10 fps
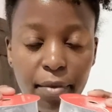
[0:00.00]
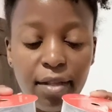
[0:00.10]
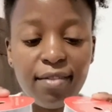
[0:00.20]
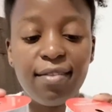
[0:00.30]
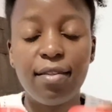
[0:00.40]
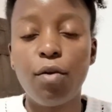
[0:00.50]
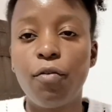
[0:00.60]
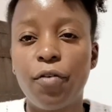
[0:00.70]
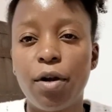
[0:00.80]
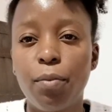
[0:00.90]
It's
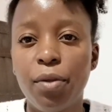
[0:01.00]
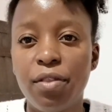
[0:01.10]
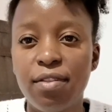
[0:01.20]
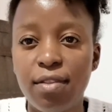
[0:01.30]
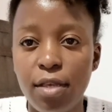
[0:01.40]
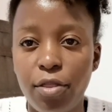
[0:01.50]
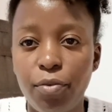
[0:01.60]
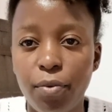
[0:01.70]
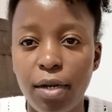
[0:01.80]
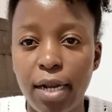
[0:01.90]
silver with
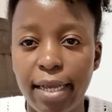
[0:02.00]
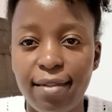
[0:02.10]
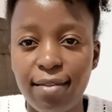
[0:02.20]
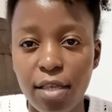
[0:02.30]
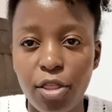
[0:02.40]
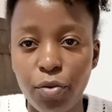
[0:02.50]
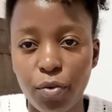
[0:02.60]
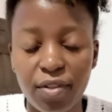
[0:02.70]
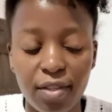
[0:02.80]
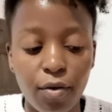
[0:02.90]

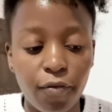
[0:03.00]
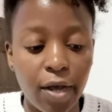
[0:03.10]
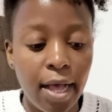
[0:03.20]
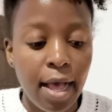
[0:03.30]
see-through silver.